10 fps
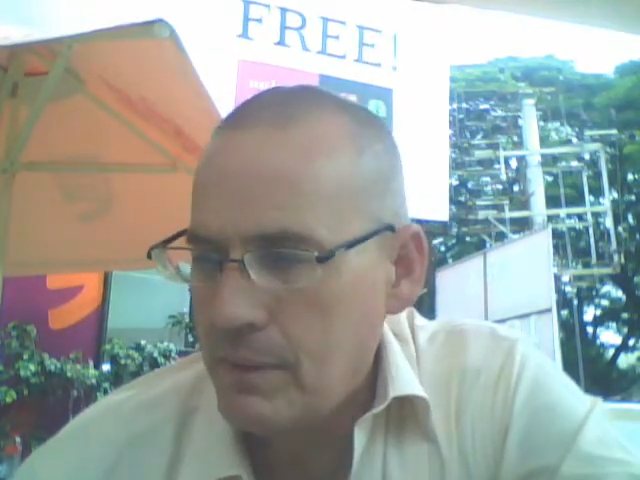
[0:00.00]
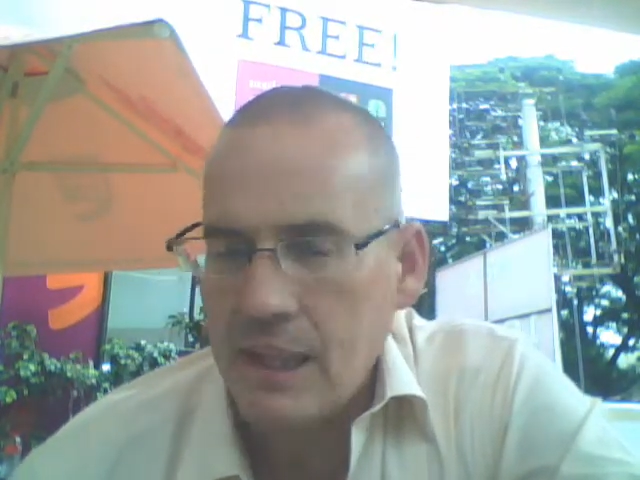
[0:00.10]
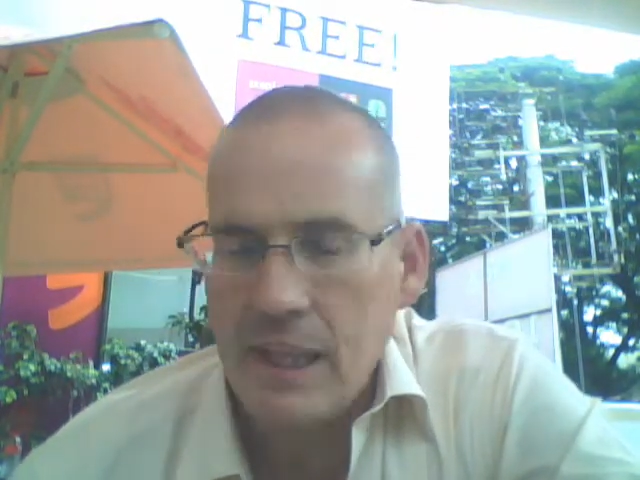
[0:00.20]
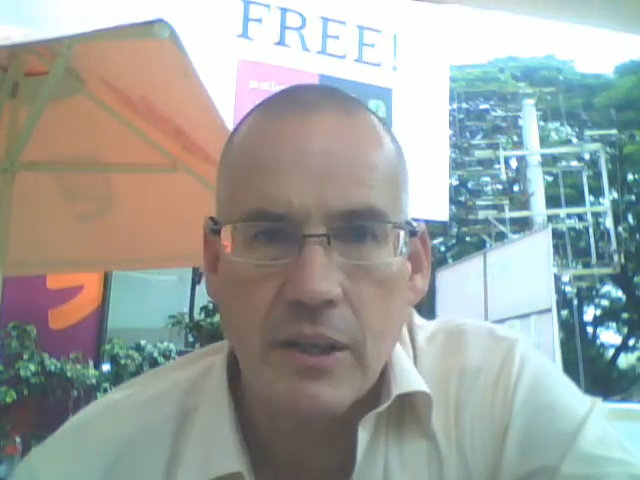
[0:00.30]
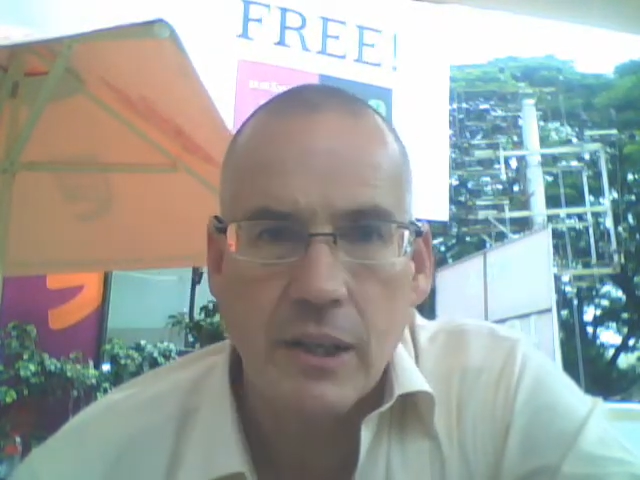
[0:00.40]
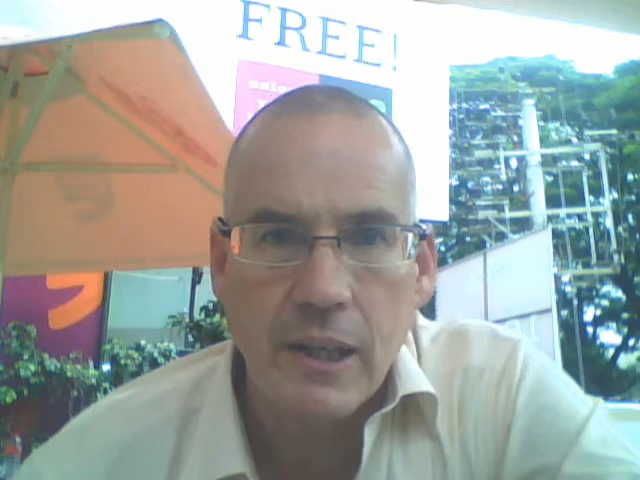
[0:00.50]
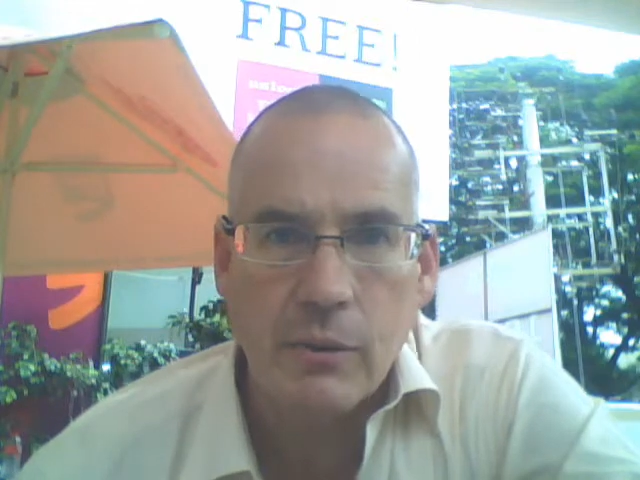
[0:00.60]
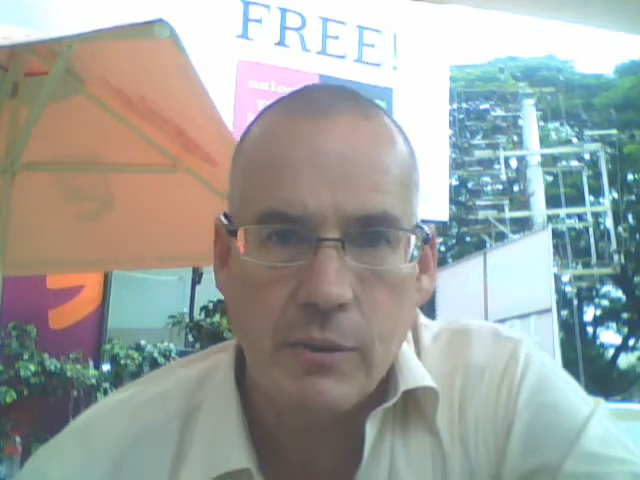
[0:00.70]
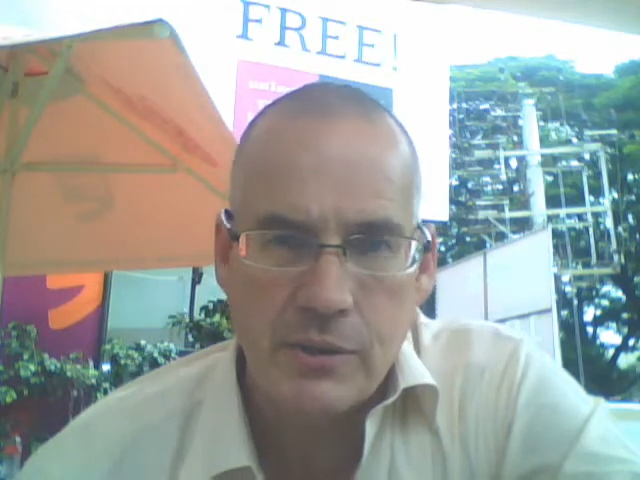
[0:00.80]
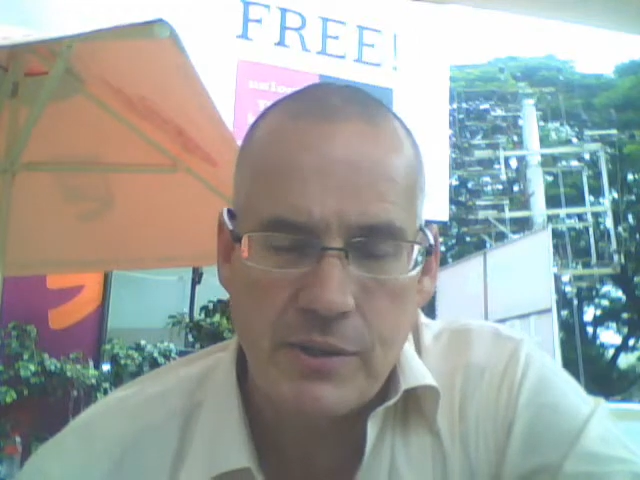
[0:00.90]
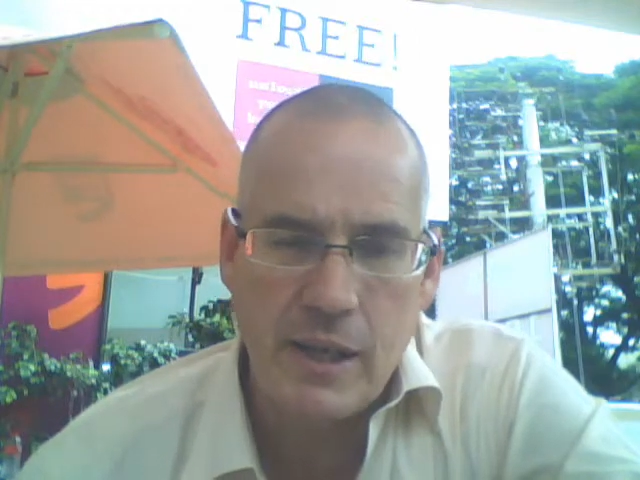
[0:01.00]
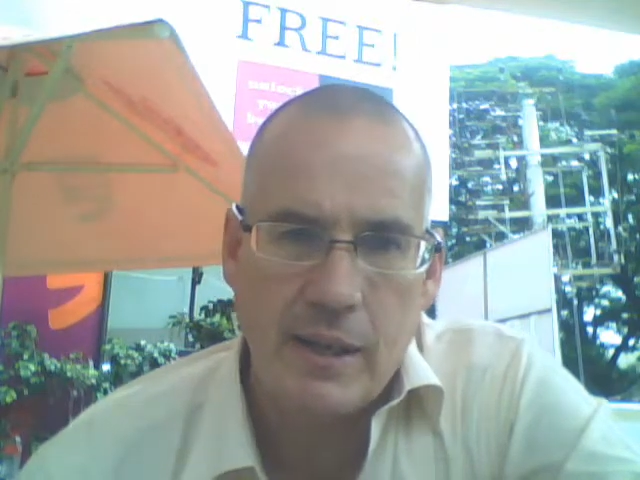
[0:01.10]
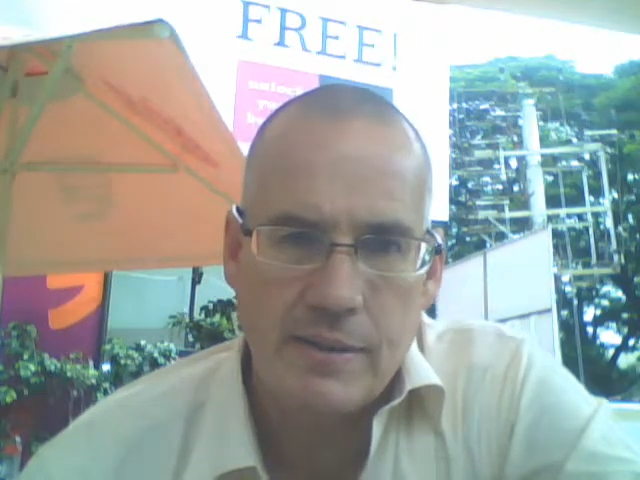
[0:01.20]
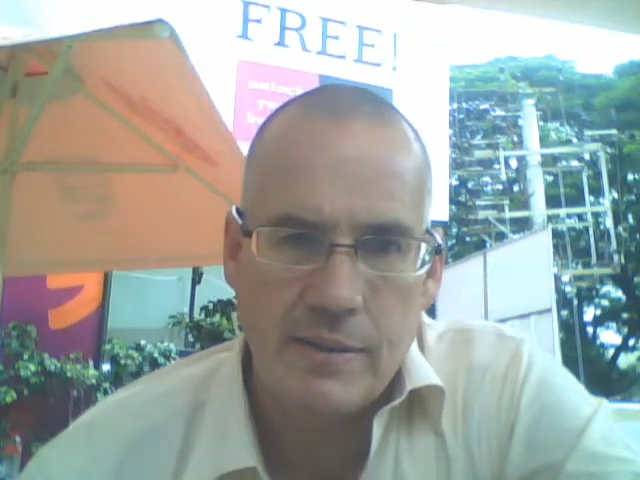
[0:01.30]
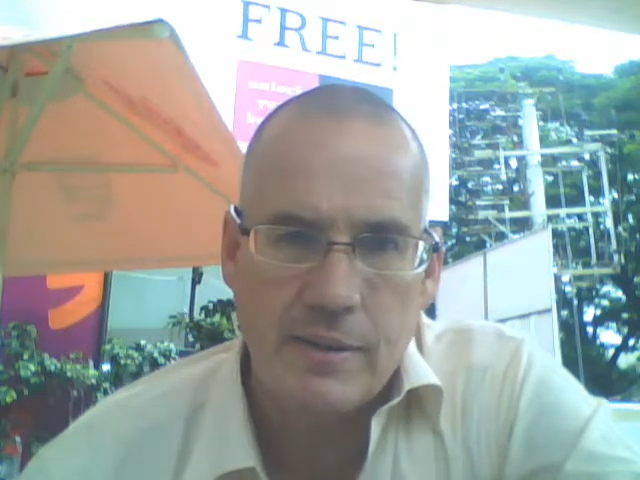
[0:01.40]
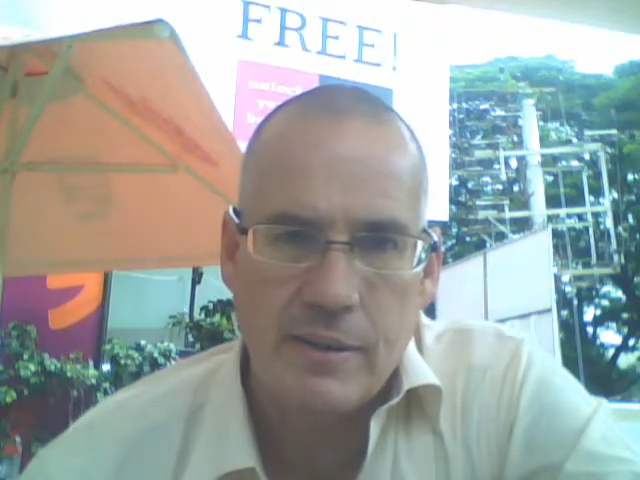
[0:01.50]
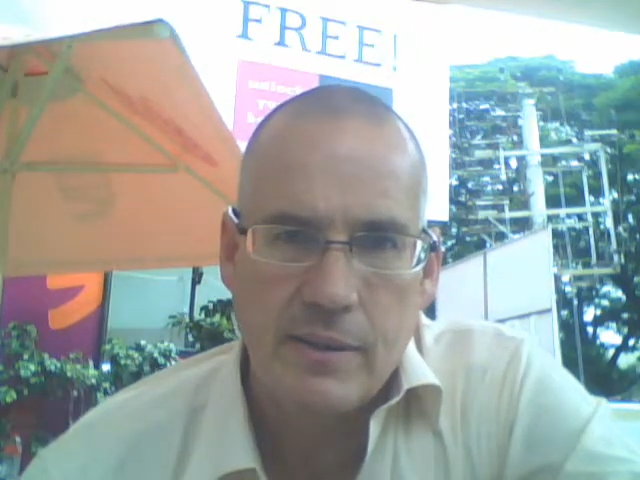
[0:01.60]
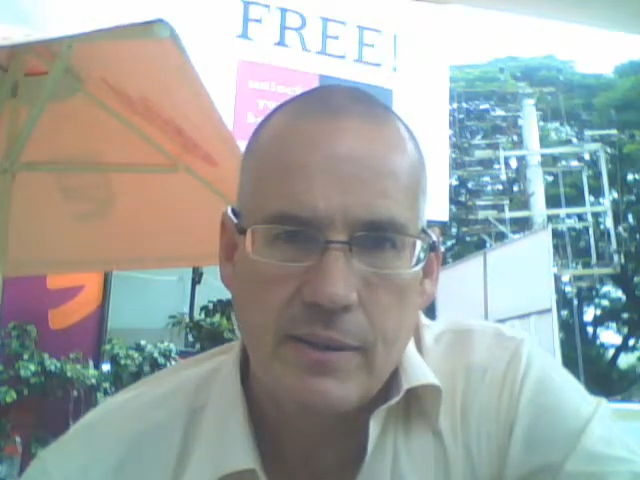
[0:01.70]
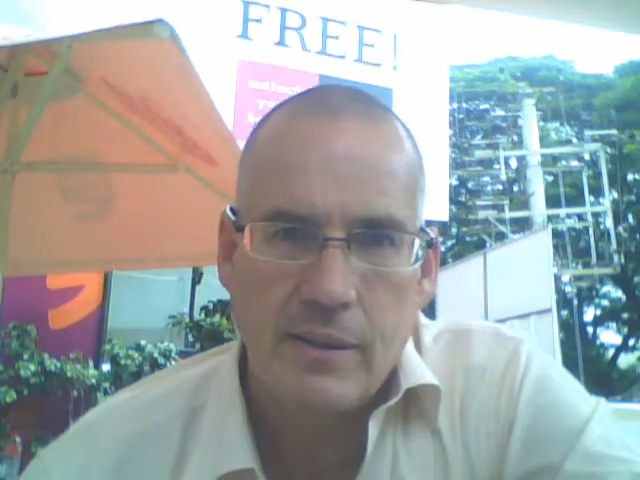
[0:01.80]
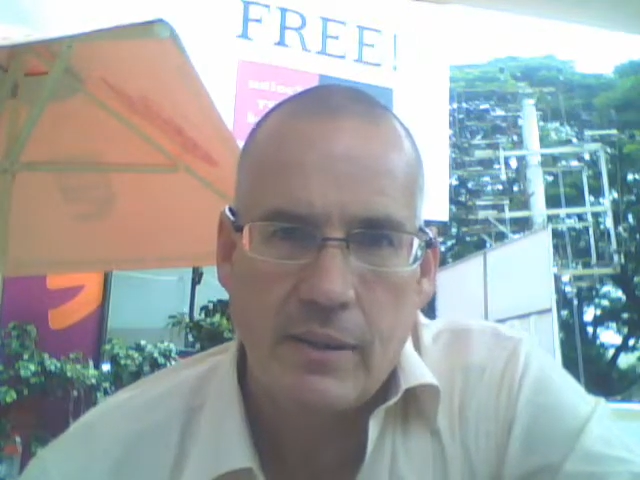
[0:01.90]
I mean, in the literal sense.
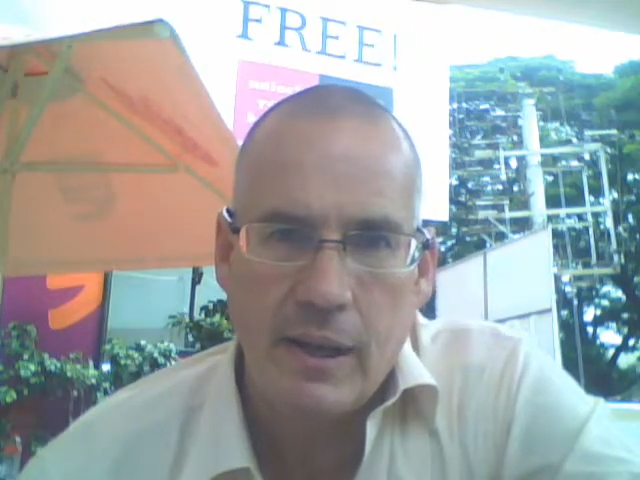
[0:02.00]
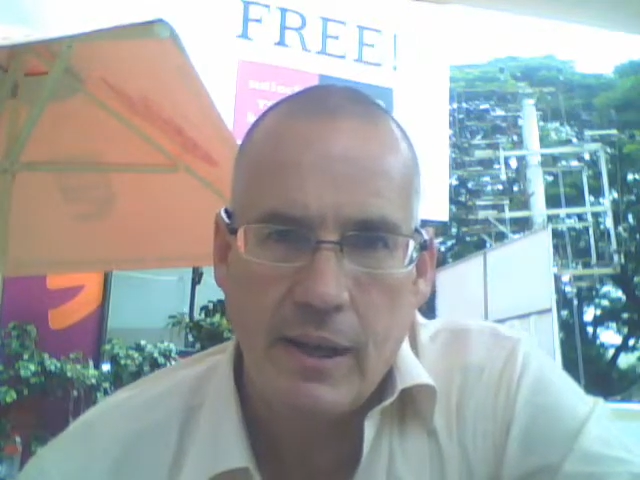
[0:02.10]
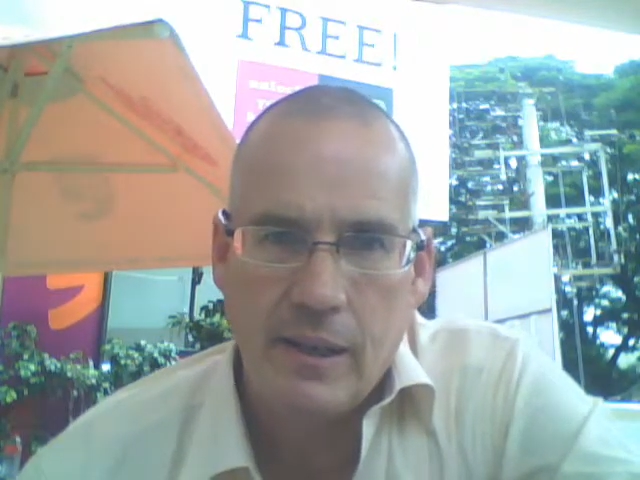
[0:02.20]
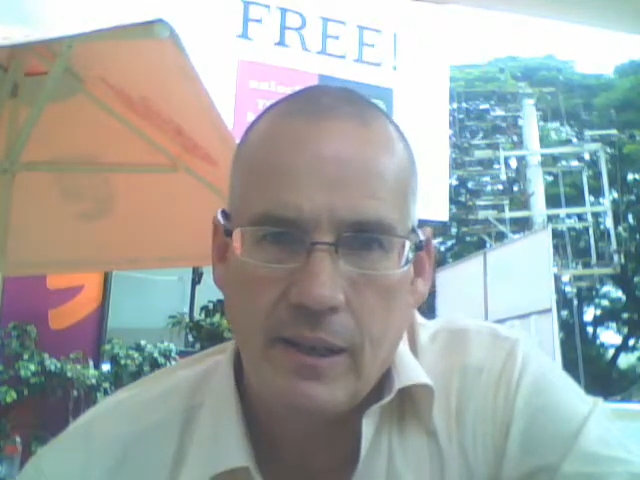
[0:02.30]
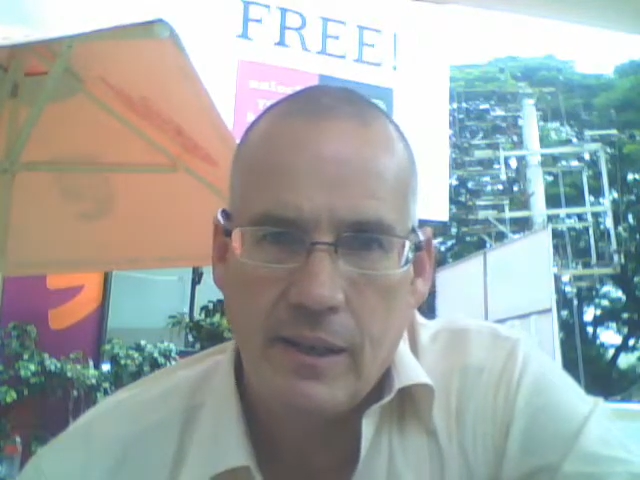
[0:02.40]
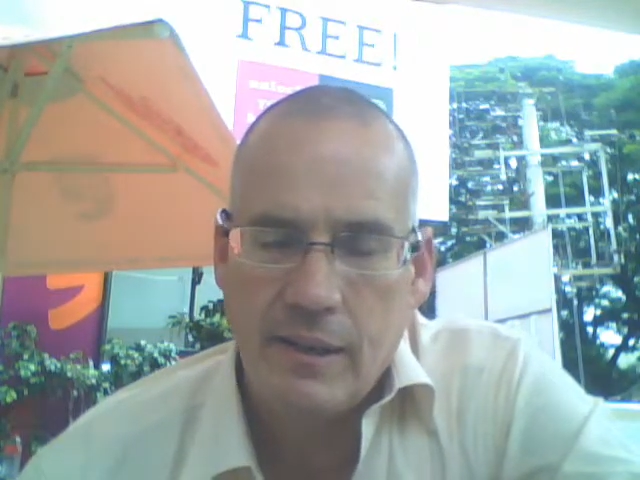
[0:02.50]
Okay?